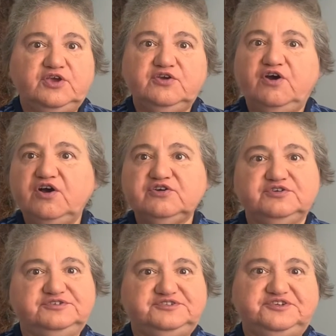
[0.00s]
your
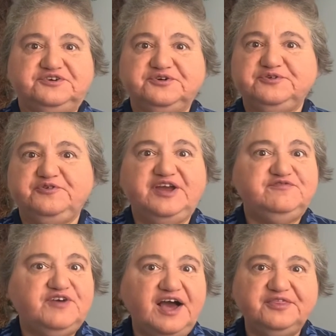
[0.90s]
uncles, your
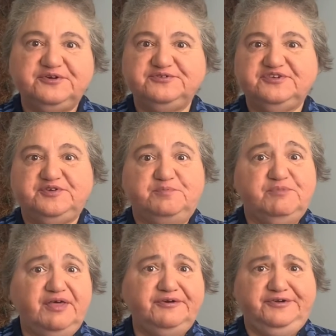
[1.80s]
grandfathers, your
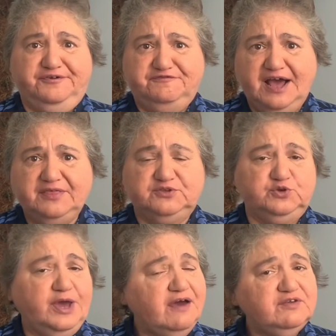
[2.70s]
mother, your father. Do
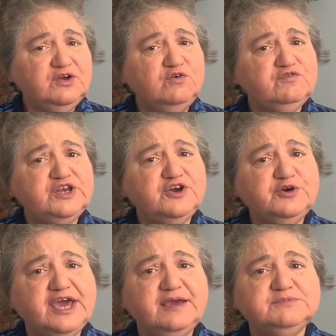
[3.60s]
you have any old video
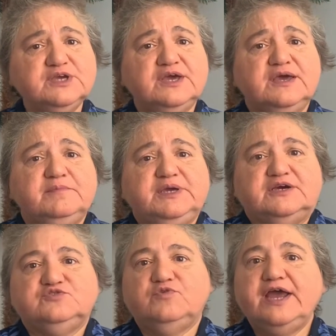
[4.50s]
games?
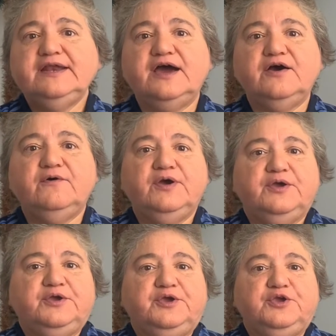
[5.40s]
Because right now,
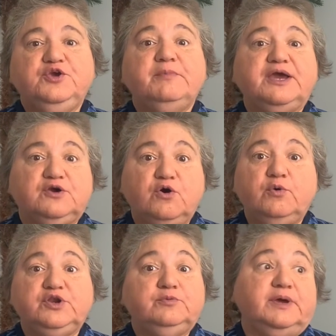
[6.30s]
you might go
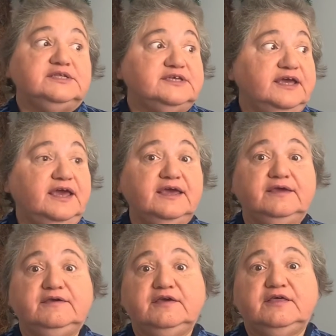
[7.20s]
and you might say,
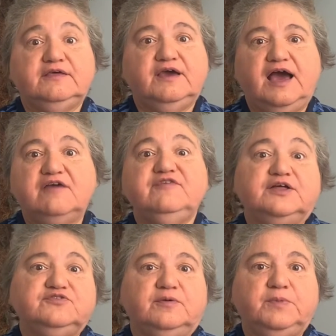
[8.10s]
hey, I
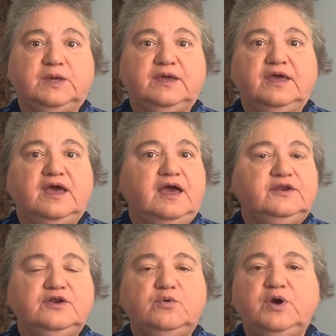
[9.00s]
found something. And
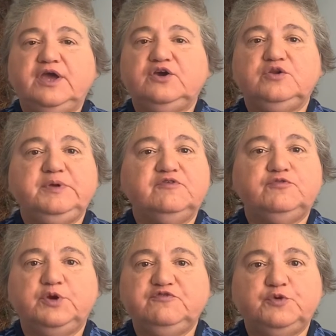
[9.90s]
you know what? It could be a
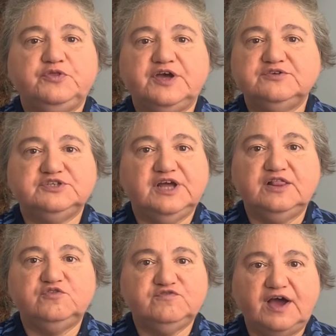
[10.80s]

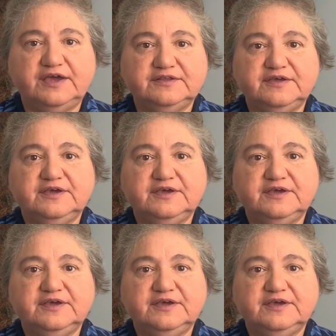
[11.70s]
$44,000 find